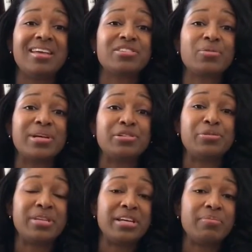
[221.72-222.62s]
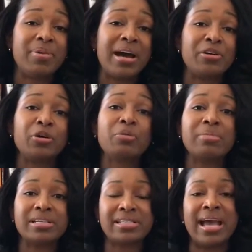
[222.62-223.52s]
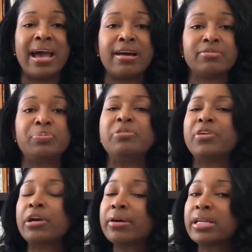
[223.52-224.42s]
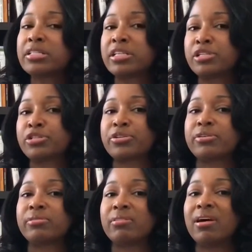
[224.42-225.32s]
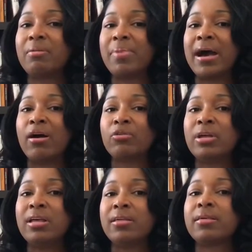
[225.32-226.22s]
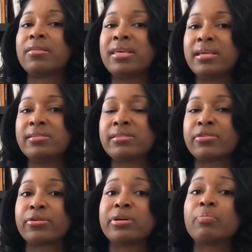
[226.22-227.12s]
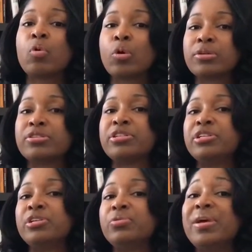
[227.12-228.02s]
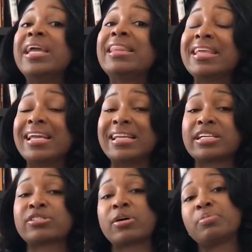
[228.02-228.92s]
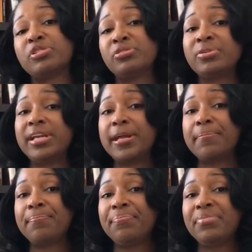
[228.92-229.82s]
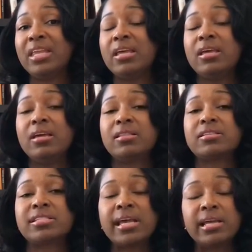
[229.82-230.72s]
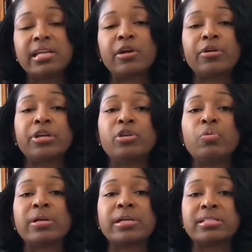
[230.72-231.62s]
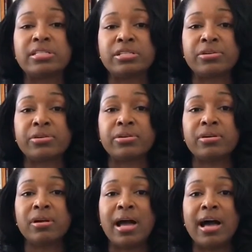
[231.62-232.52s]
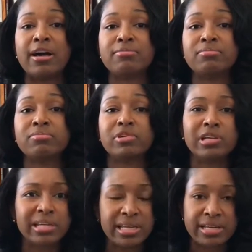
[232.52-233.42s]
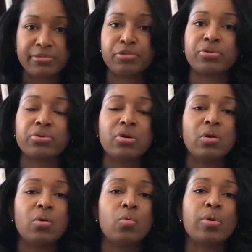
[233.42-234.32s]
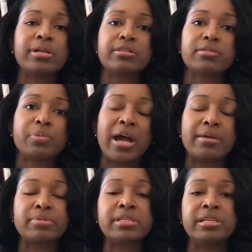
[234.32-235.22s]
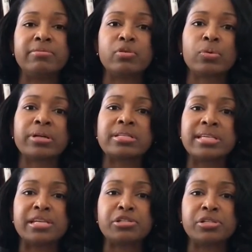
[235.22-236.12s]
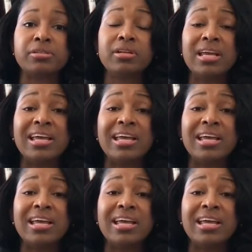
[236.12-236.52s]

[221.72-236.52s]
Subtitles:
So as you think about your must-haves, be very intentional about the things that are important to you in that next opportunity. The second area you want to consider, again, if you're wanting to perhaps leave the organization,